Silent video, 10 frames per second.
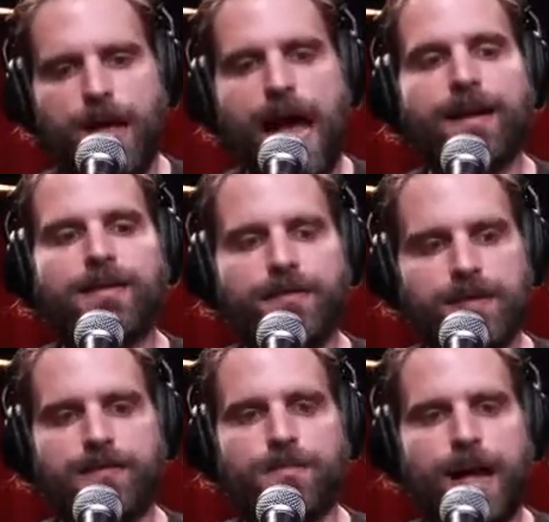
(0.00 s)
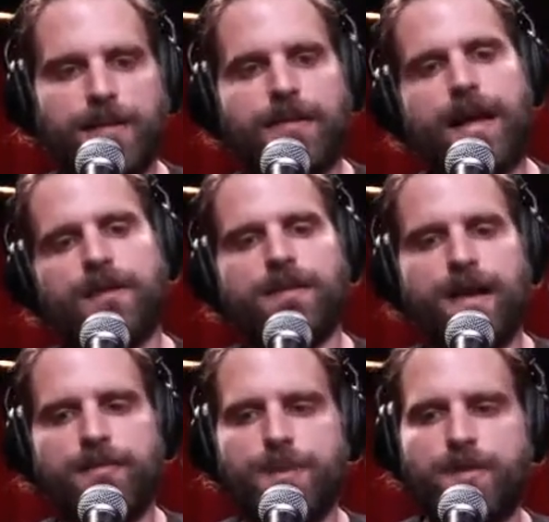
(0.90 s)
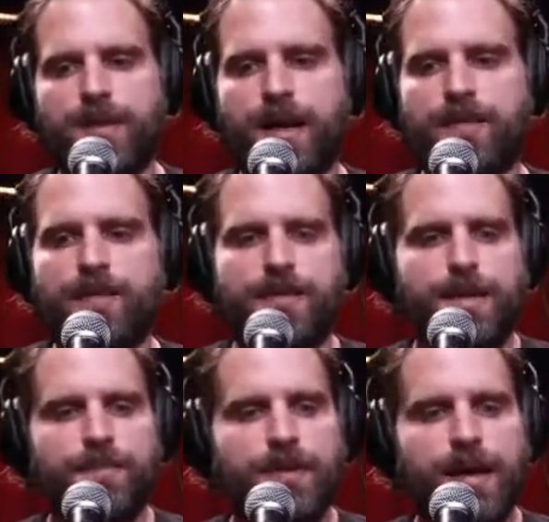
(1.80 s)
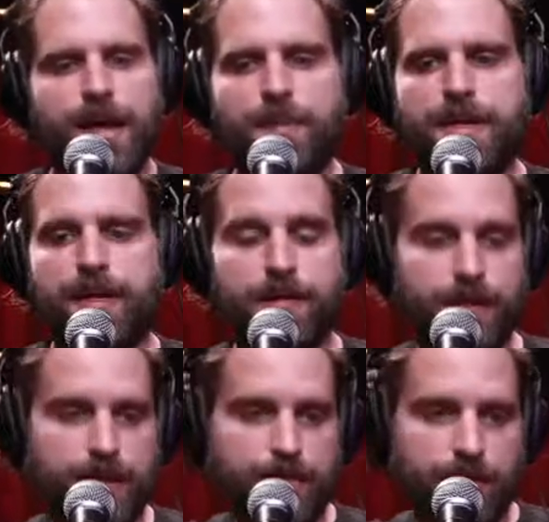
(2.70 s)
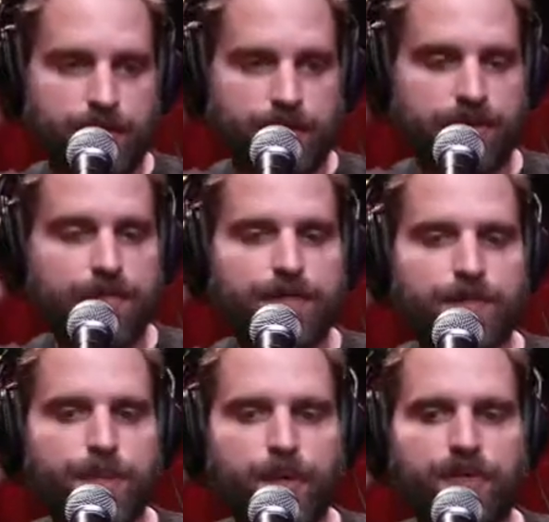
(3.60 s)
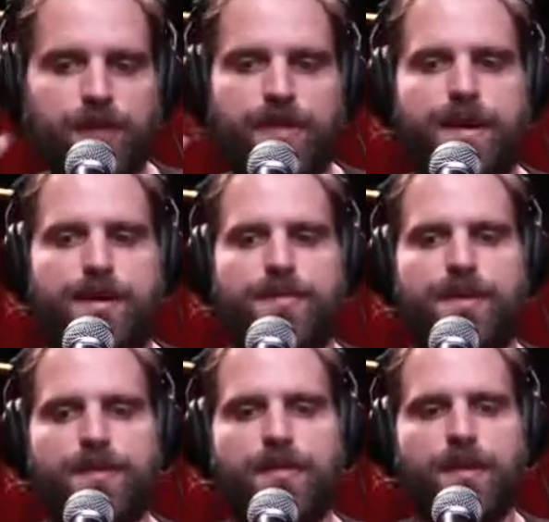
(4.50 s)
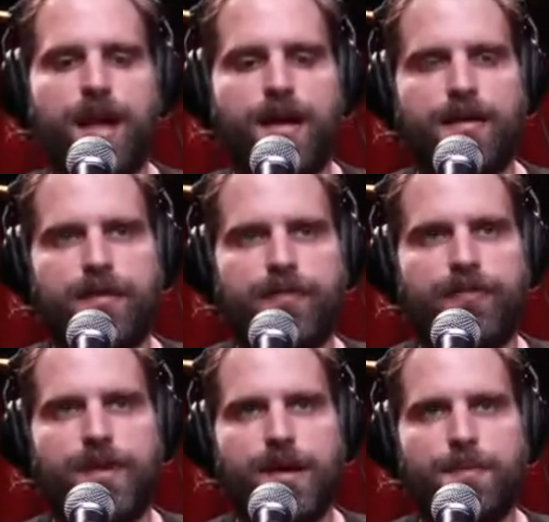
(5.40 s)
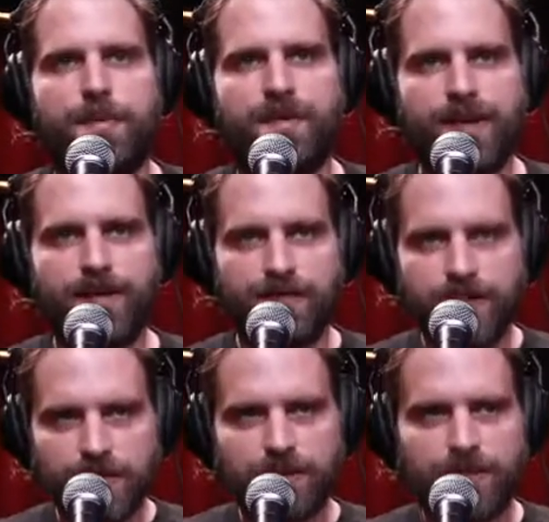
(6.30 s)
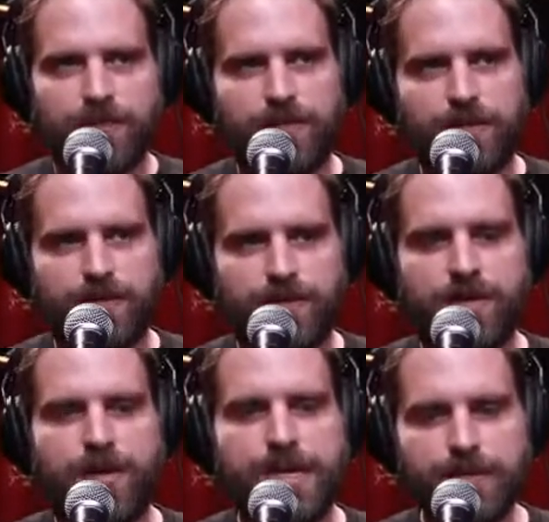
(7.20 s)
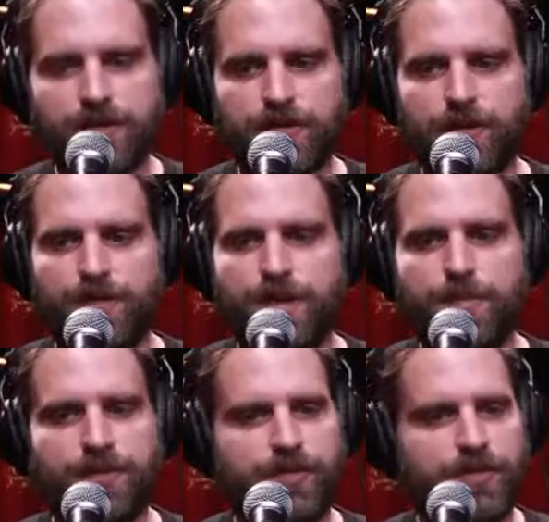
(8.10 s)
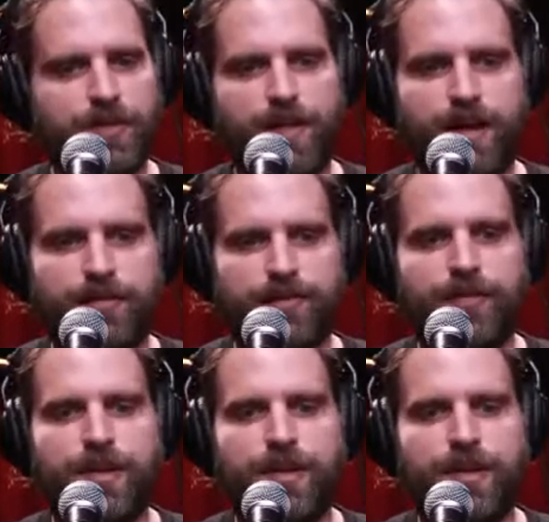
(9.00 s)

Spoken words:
Activist minded outside of music, because it seems, I mean, in the stuff that's posted there's a lot of, there's consistency, there's a cohesion to those images. There's a lot of